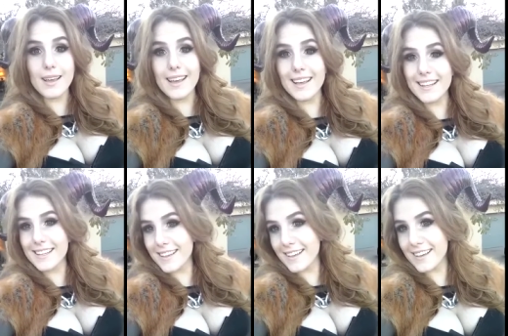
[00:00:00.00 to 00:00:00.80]

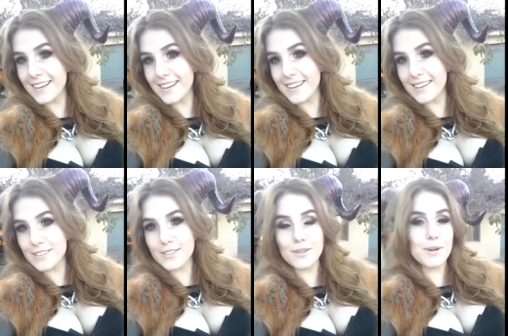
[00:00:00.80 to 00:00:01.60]
and
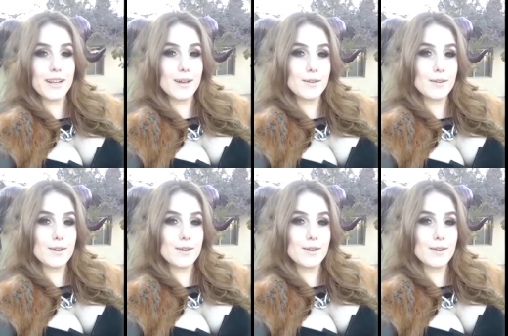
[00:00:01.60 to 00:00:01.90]
trying to work